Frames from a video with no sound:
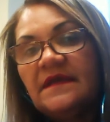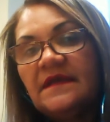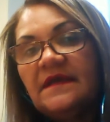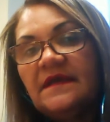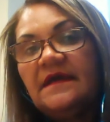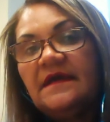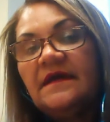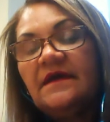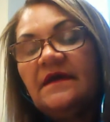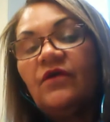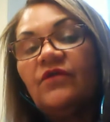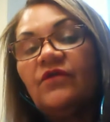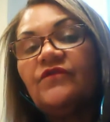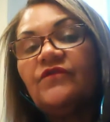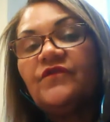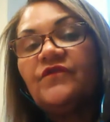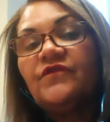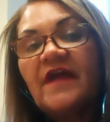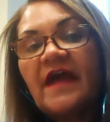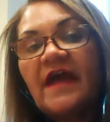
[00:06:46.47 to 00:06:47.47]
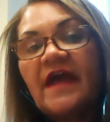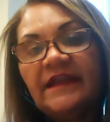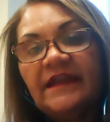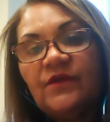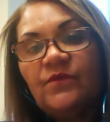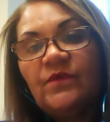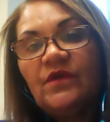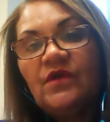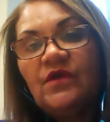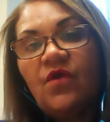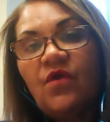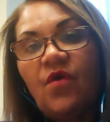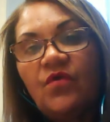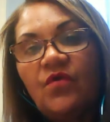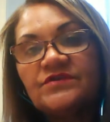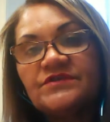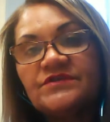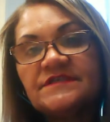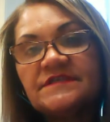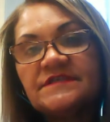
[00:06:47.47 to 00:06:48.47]
On Friday, we
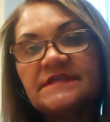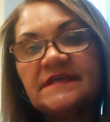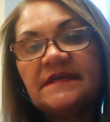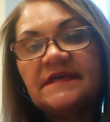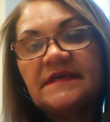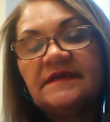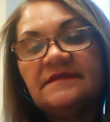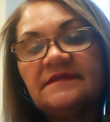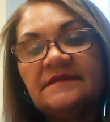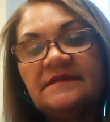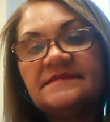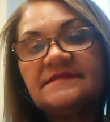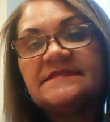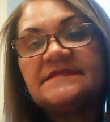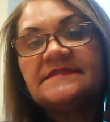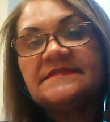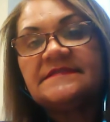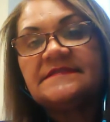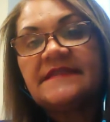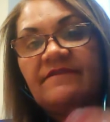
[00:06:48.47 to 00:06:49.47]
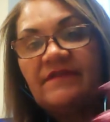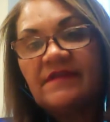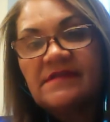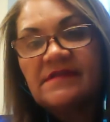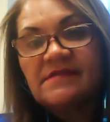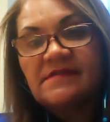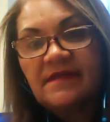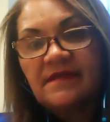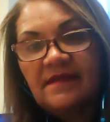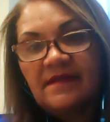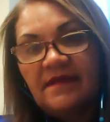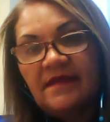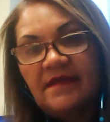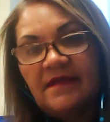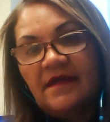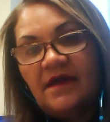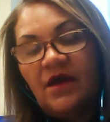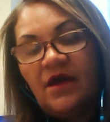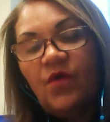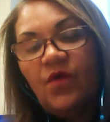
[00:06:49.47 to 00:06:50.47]
launched 7
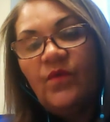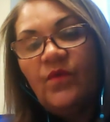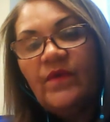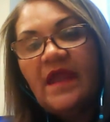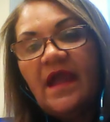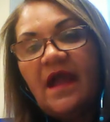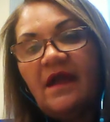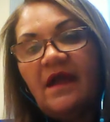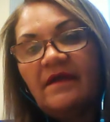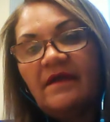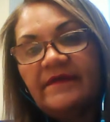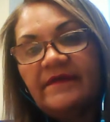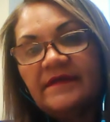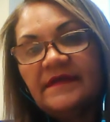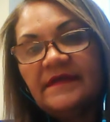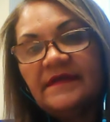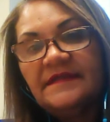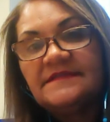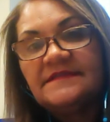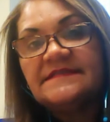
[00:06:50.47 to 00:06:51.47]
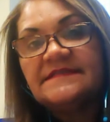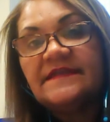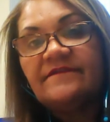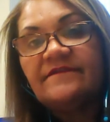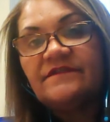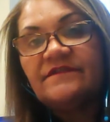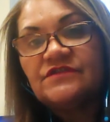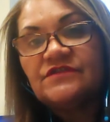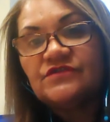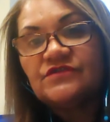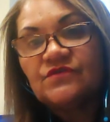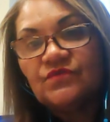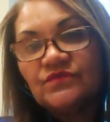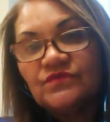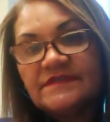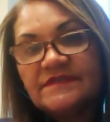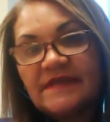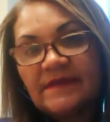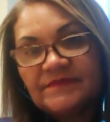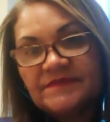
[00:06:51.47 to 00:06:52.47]
OER in 7
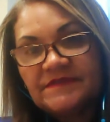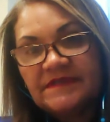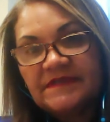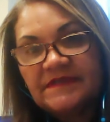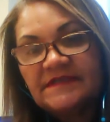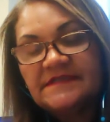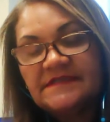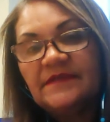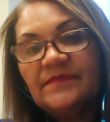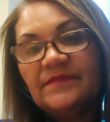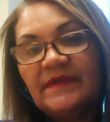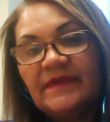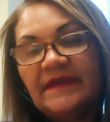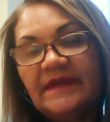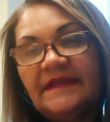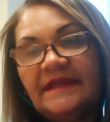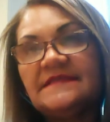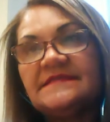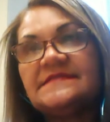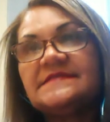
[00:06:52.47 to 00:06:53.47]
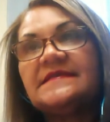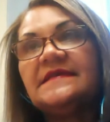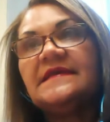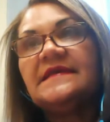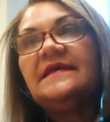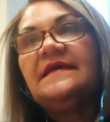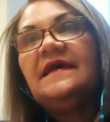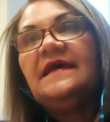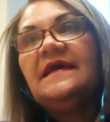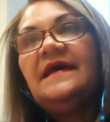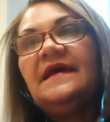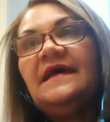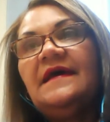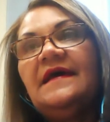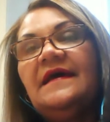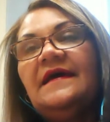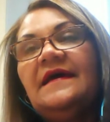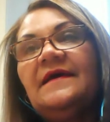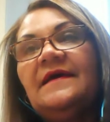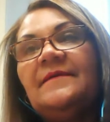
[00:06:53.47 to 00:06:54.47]
school subjects in Belize,
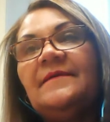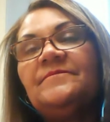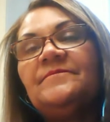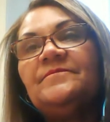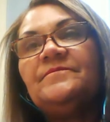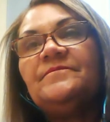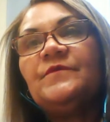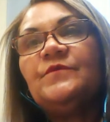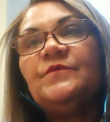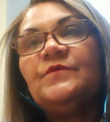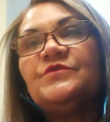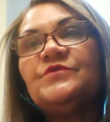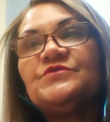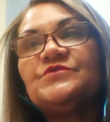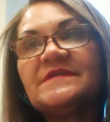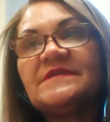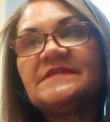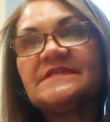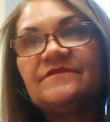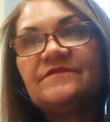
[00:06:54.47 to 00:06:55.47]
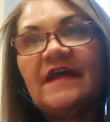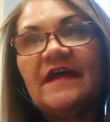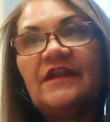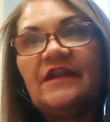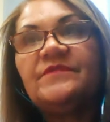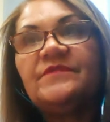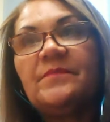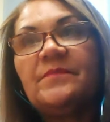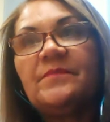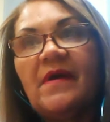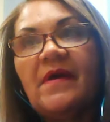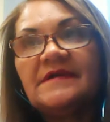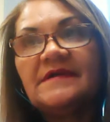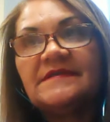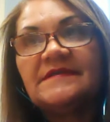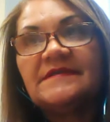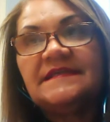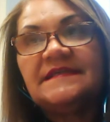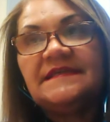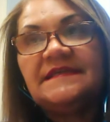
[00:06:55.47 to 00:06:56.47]
which was developed the
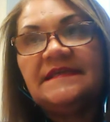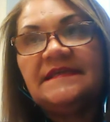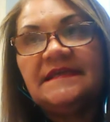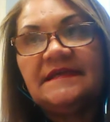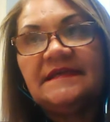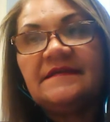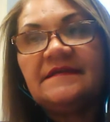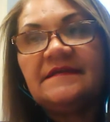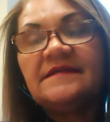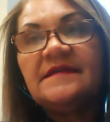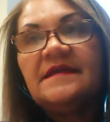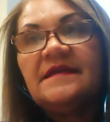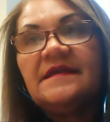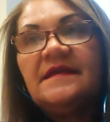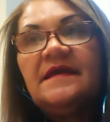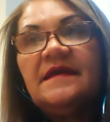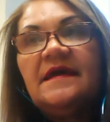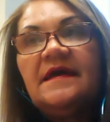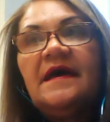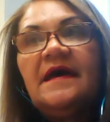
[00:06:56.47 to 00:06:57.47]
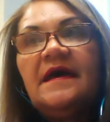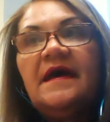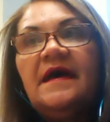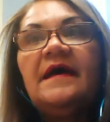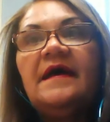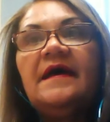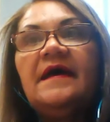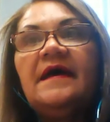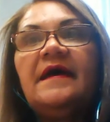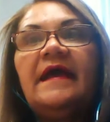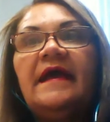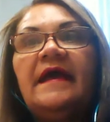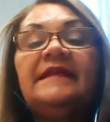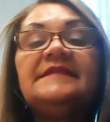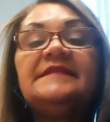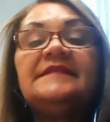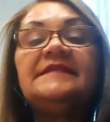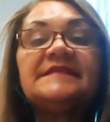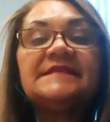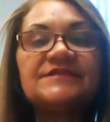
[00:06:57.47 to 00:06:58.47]
past year. And
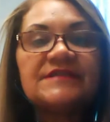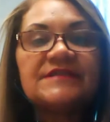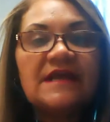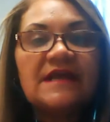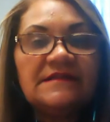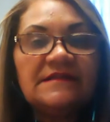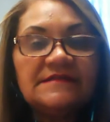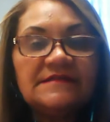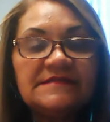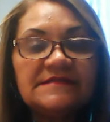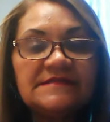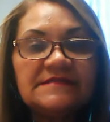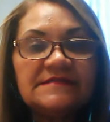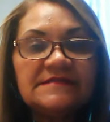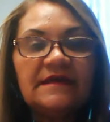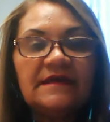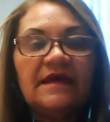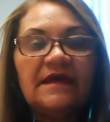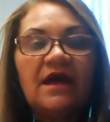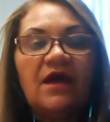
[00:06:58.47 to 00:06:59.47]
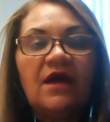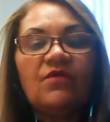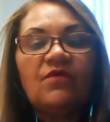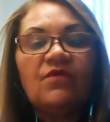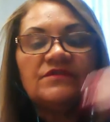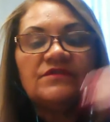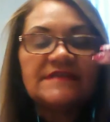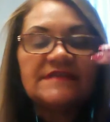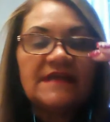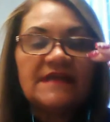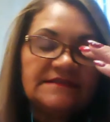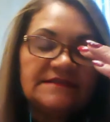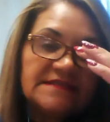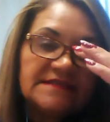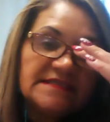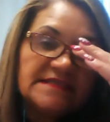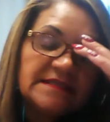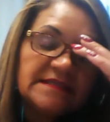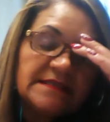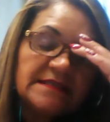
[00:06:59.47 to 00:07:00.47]
in Seychelles, our
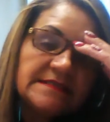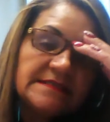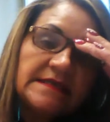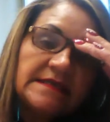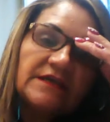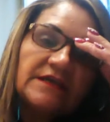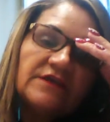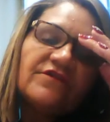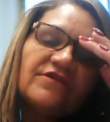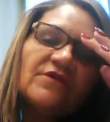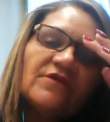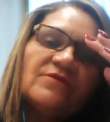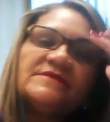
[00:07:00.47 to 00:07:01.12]
consultant just returned from